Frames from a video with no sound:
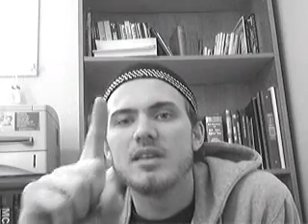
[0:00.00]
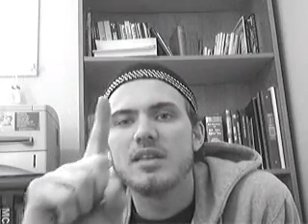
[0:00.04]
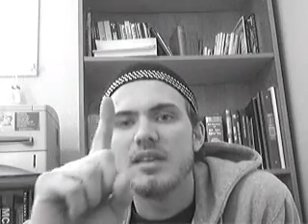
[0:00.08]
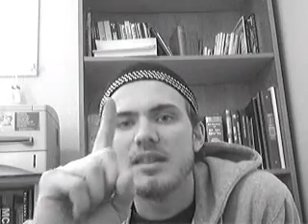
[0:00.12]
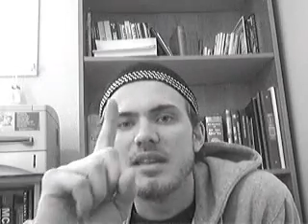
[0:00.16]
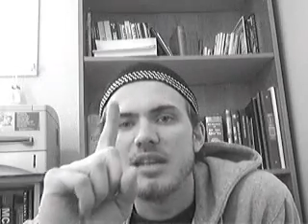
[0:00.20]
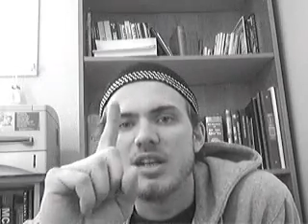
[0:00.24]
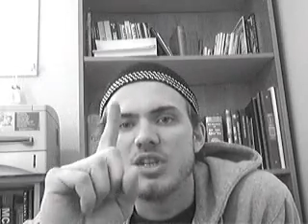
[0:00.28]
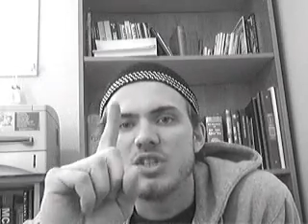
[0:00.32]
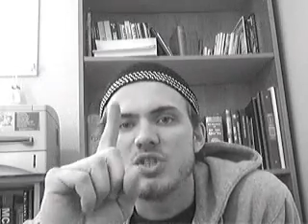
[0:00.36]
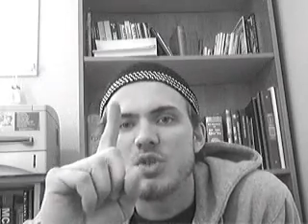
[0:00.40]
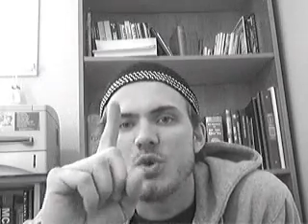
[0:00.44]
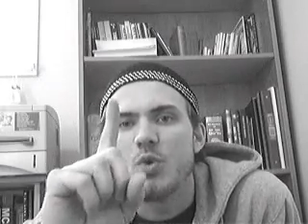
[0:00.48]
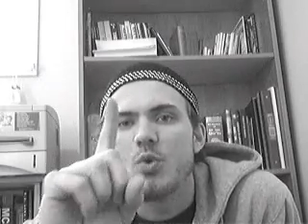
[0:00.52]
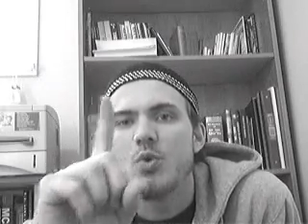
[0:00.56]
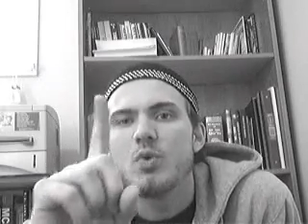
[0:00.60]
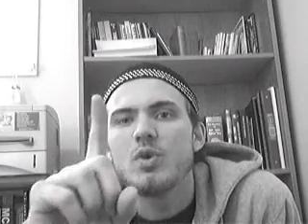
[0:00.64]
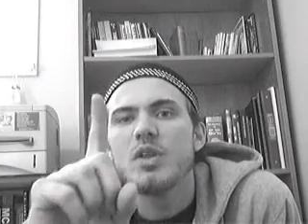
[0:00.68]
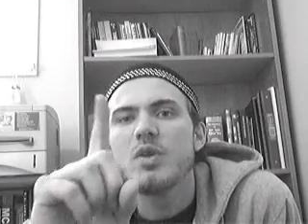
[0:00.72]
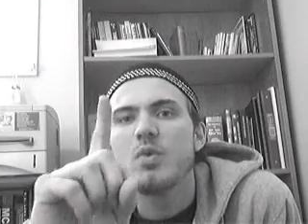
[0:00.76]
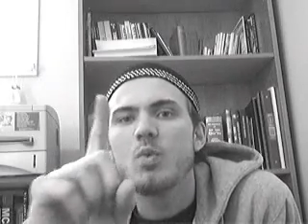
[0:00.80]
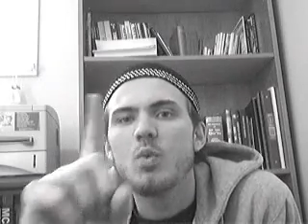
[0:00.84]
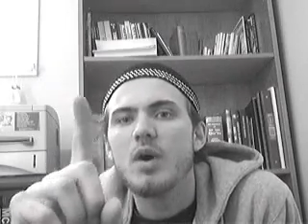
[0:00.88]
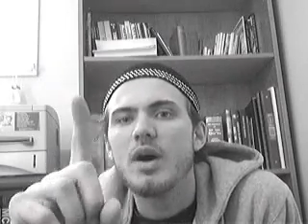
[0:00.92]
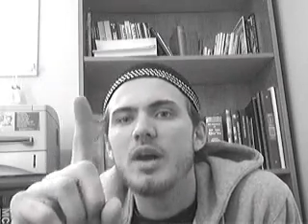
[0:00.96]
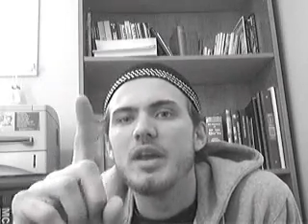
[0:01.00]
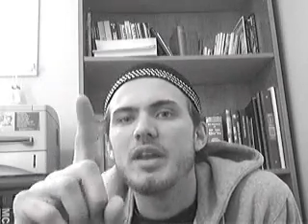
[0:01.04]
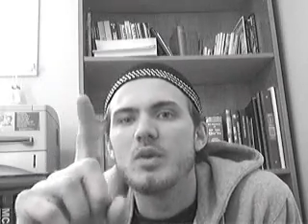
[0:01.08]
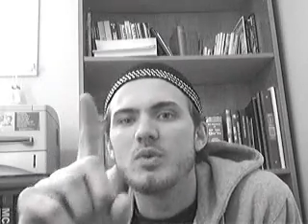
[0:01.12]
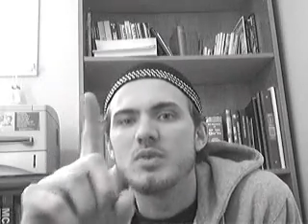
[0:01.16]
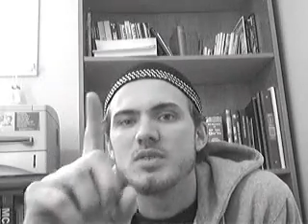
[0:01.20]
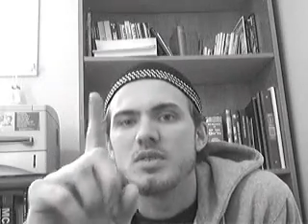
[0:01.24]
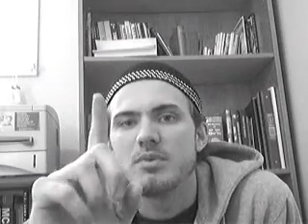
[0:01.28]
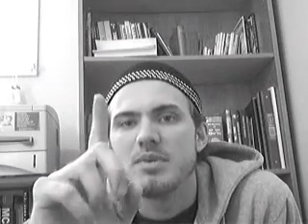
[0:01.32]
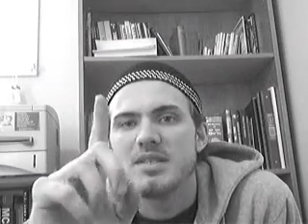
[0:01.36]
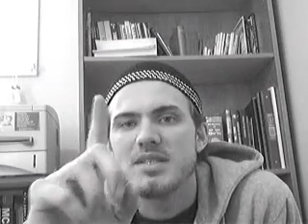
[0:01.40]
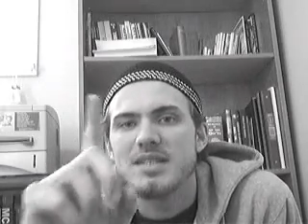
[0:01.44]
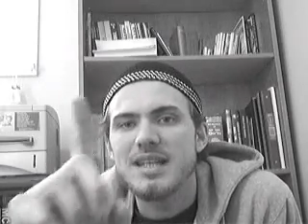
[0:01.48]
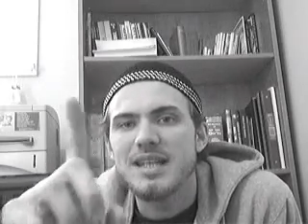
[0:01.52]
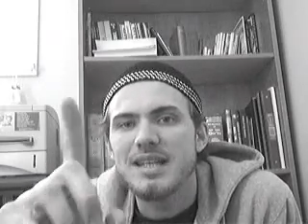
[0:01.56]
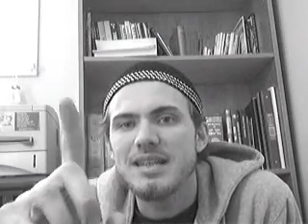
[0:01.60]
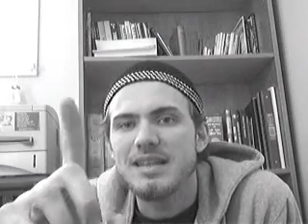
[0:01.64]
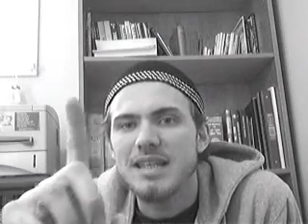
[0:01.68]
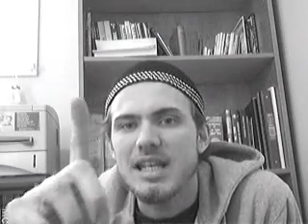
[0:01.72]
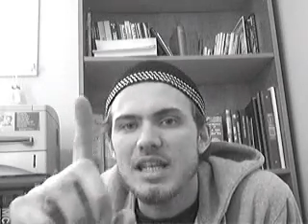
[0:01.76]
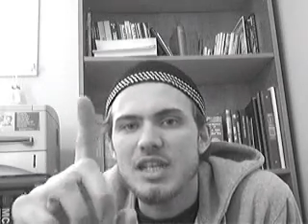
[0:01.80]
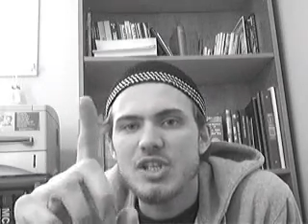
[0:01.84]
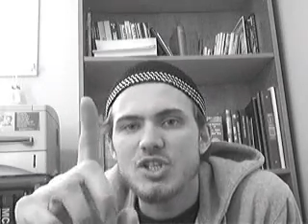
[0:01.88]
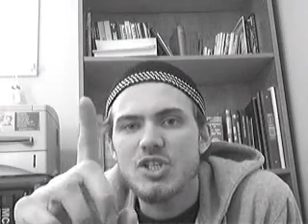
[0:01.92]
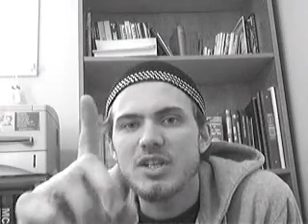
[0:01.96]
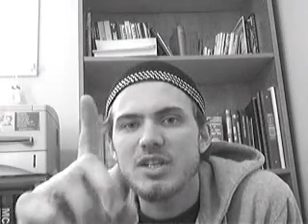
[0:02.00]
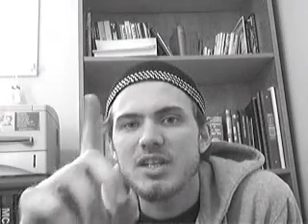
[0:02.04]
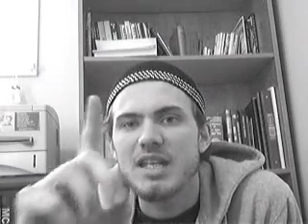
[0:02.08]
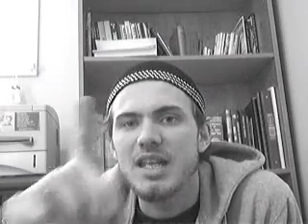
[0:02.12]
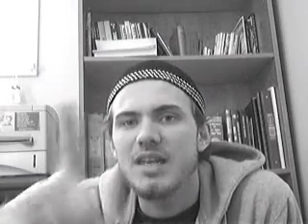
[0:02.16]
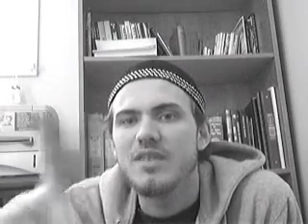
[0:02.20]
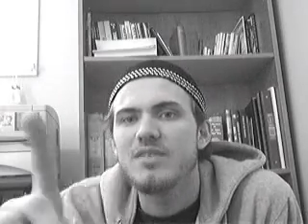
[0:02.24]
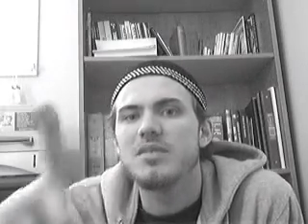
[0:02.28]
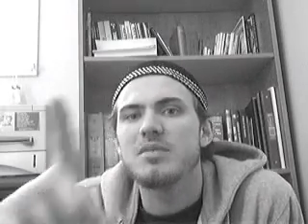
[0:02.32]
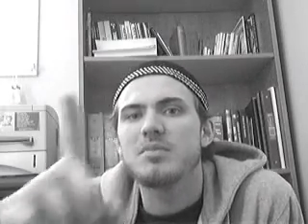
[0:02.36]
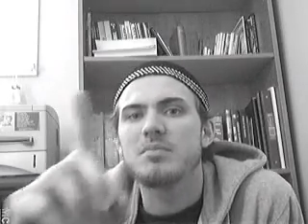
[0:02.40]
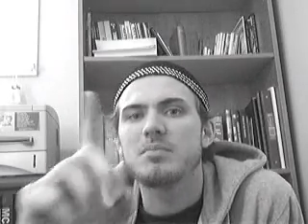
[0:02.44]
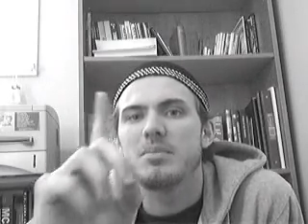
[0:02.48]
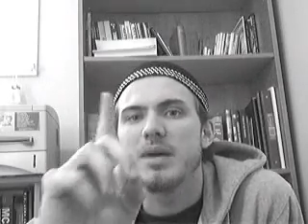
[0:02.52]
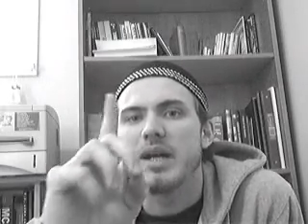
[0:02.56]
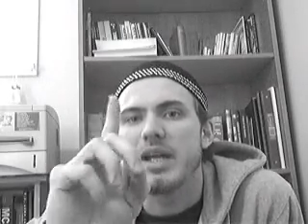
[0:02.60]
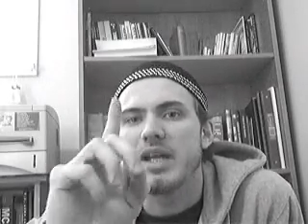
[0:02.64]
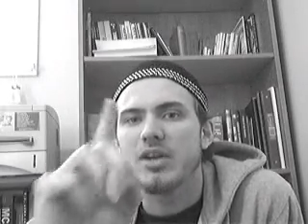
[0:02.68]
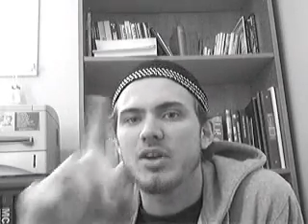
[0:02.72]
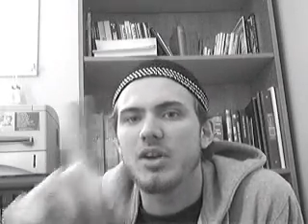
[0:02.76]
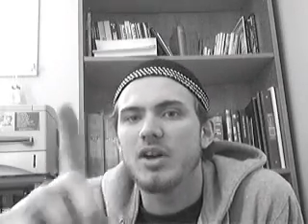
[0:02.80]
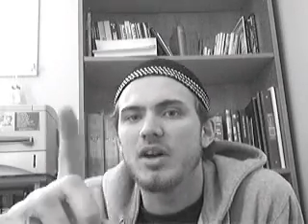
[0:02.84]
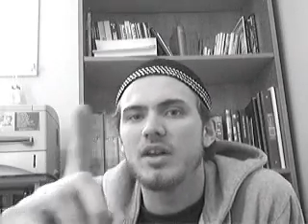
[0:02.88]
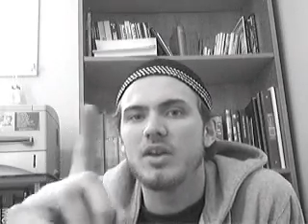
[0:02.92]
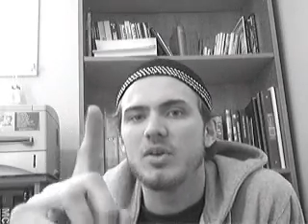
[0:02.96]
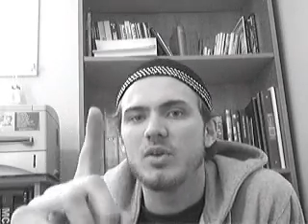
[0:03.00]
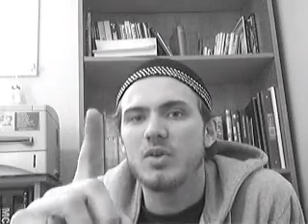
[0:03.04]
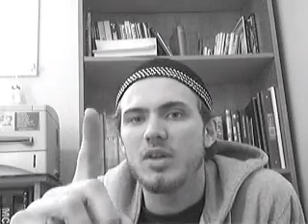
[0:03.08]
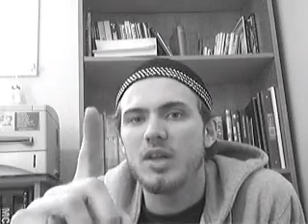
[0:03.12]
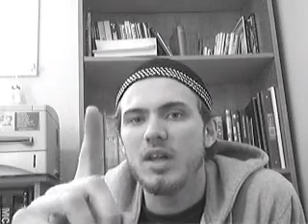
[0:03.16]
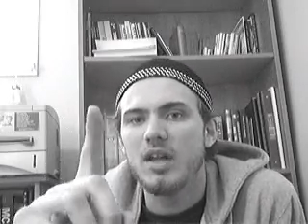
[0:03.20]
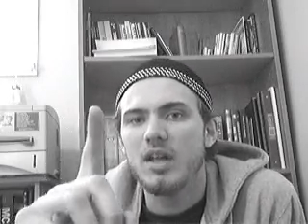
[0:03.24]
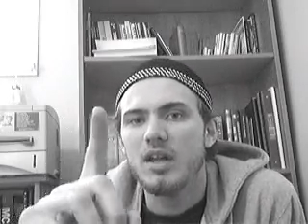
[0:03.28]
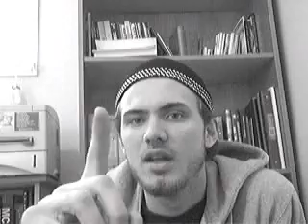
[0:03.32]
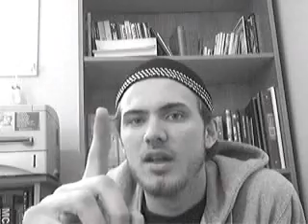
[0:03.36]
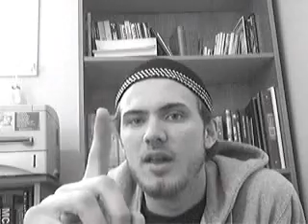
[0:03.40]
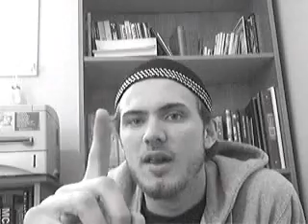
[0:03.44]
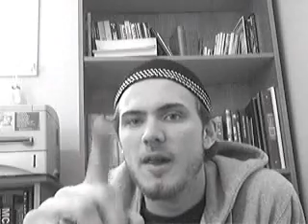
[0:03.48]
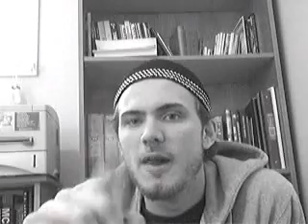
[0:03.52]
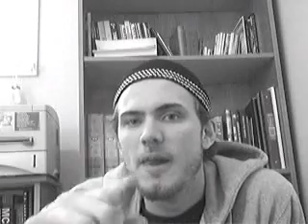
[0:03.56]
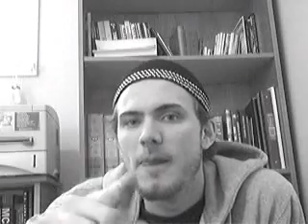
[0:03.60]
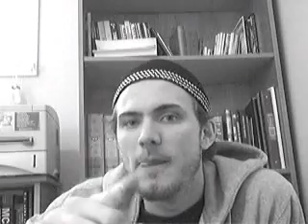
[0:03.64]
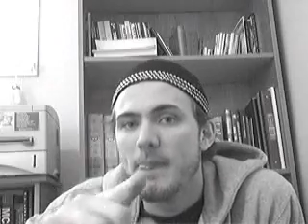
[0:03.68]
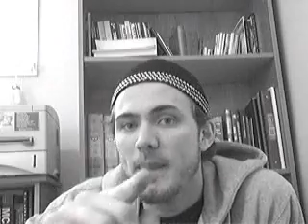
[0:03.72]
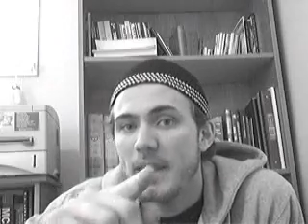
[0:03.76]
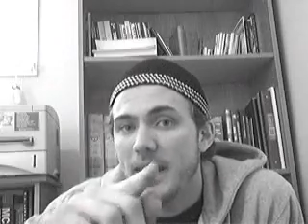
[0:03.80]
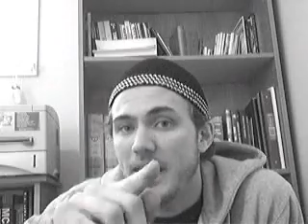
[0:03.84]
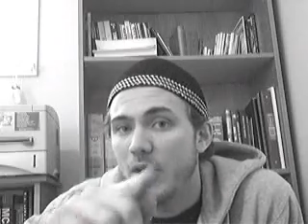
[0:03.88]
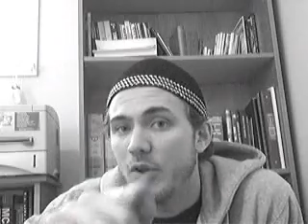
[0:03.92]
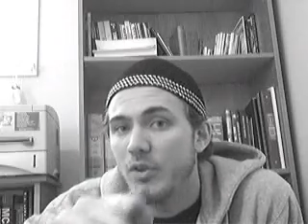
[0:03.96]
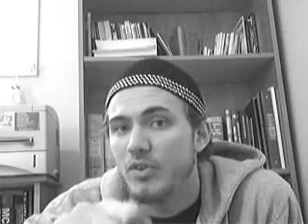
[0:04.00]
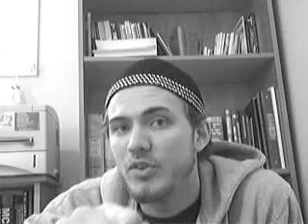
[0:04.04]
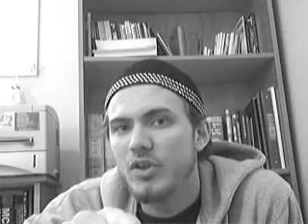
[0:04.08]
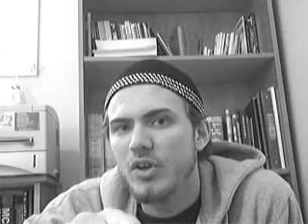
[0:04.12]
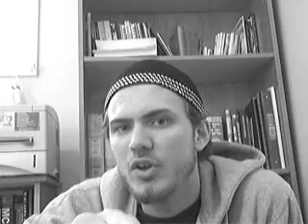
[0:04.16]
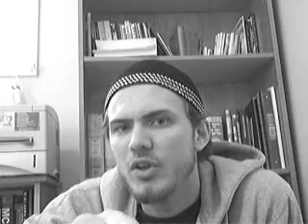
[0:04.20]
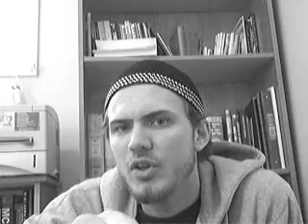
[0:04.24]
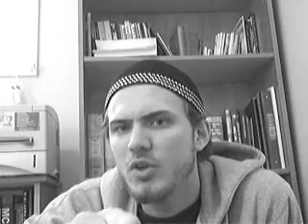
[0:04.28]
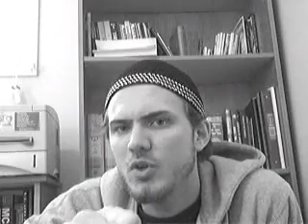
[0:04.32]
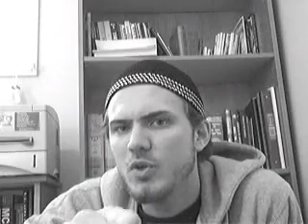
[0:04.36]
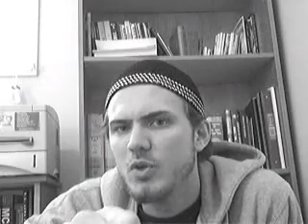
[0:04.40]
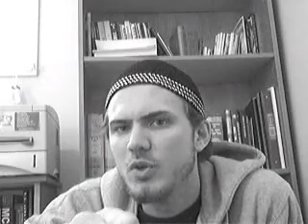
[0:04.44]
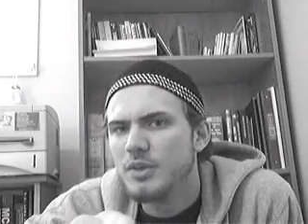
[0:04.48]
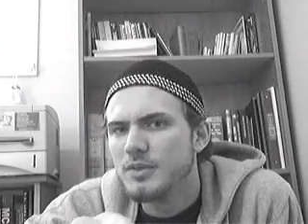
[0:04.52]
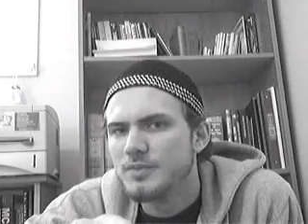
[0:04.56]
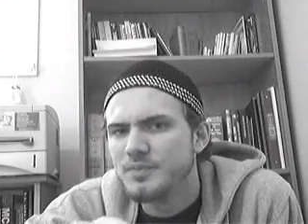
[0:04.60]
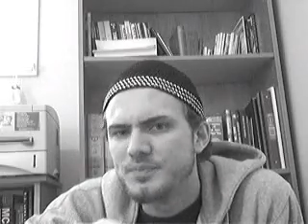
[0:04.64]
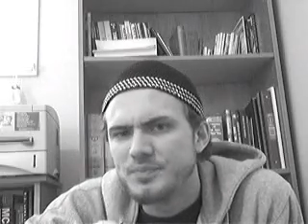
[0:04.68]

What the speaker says: There's only one. It was a recitation given by God, okay? And I'll tell you,